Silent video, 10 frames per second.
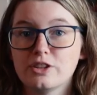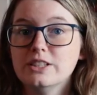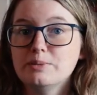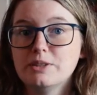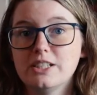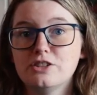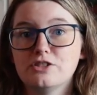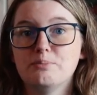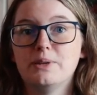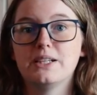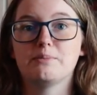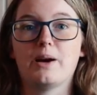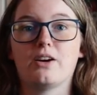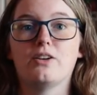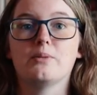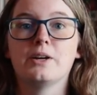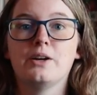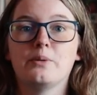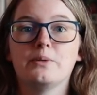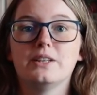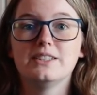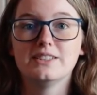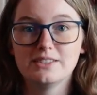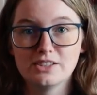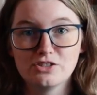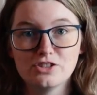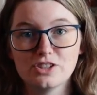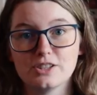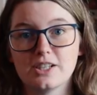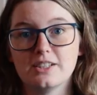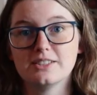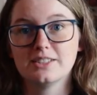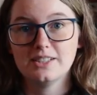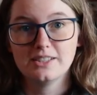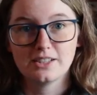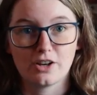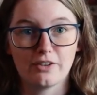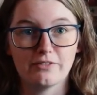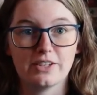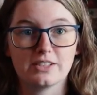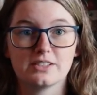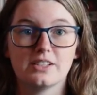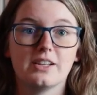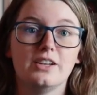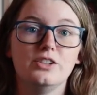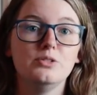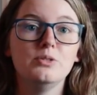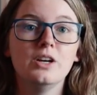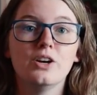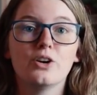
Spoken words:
Transportation picked back up with the decision to start sending convicts to their new